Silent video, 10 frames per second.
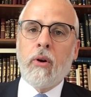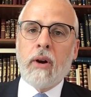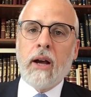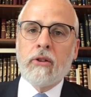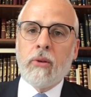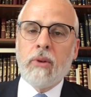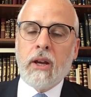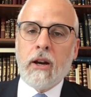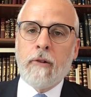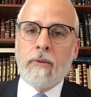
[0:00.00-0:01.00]
haragta
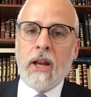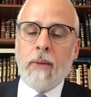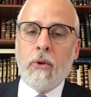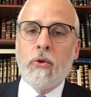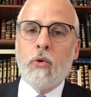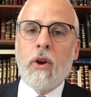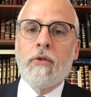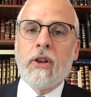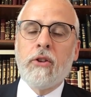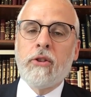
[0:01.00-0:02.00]
becherev Bnei Ammon, you
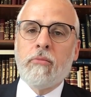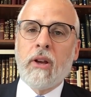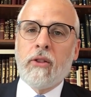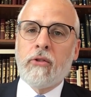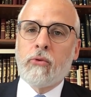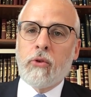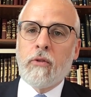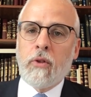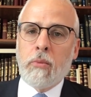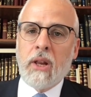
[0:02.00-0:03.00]
have killed him by the sword
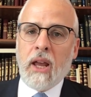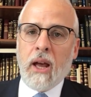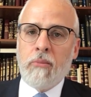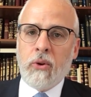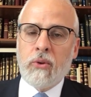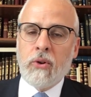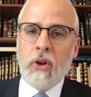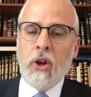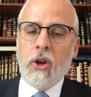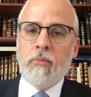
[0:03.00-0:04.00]
of the Bnei Ammon,
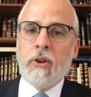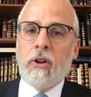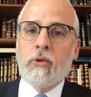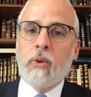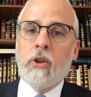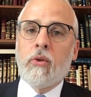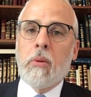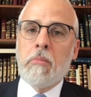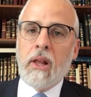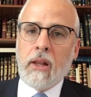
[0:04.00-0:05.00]
because when you're
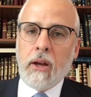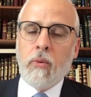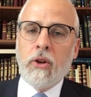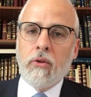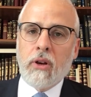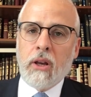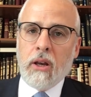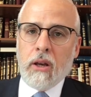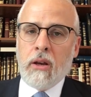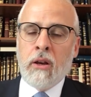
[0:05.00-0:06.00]
a melech, when you're a
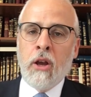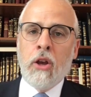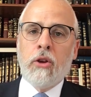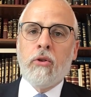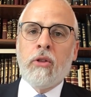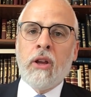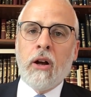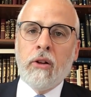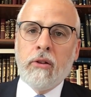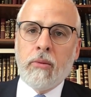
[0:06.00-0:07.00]
king, you're the
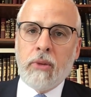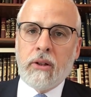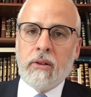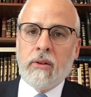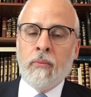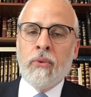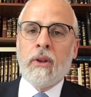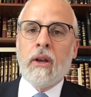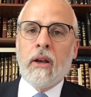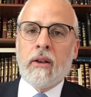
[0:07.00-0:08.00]
ultimate
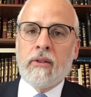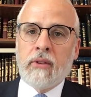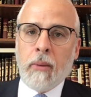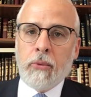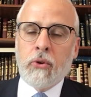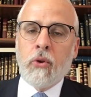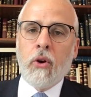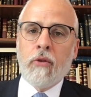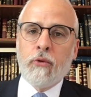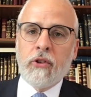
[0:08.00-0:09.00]
acceptor
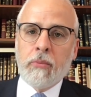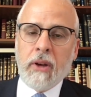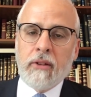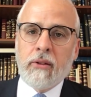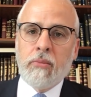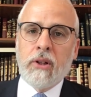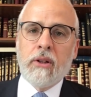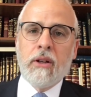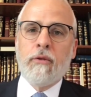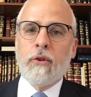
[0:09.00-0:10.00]
of
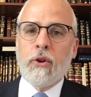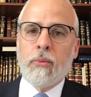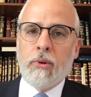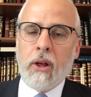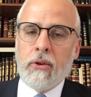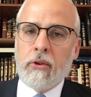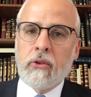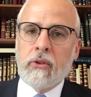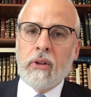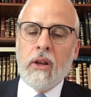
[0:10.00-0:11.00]
responsibility for your
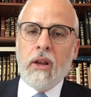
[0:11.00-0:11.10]
brothers.